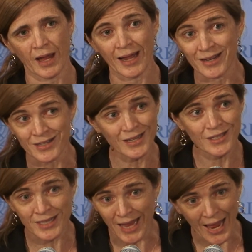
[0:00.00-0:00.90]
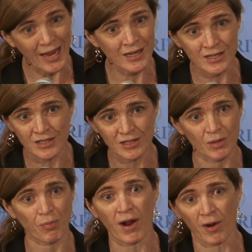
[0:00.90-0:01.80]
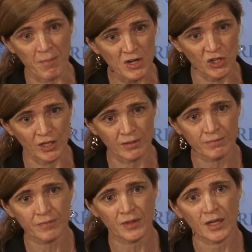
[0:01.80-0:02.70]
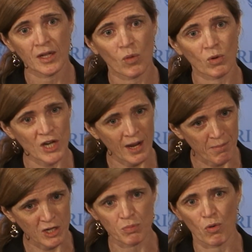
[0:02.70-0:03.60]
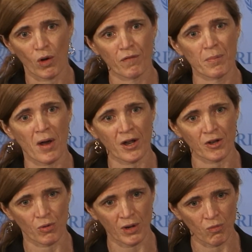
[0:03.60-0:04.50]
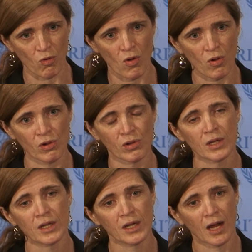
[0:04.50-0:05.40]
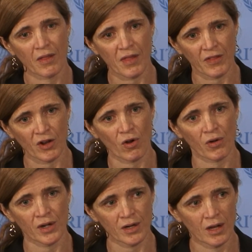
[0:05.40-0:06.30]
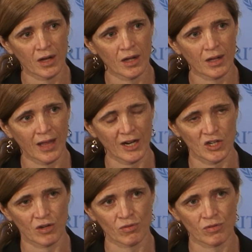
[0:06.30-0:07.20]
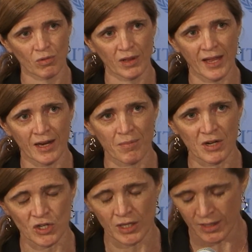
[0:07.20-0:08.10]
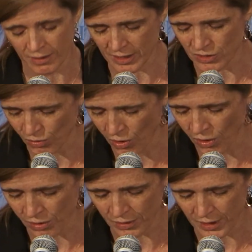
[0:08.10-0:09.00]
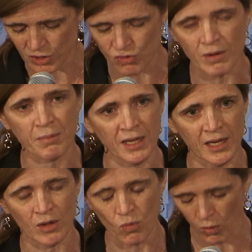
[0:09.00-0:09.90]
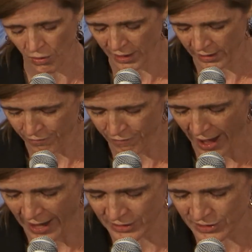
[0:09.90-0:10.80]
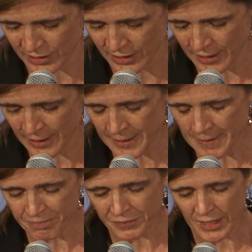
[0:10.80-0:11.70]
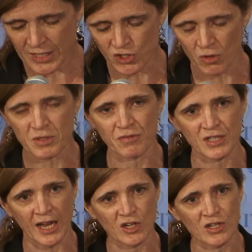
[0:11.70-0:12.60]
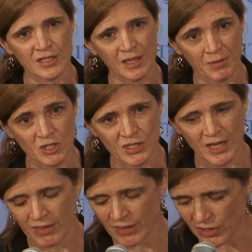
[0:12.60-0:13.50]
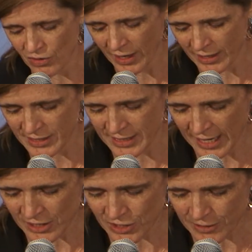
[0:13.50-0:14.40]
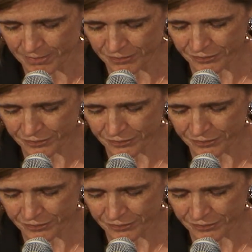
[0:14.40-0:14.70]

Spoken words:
and indeed to end the prior mission, which had much more of a monitoring role than the current election-related mission. These are all extremely worrying facts. In terms of sanctions, let me just say that the United States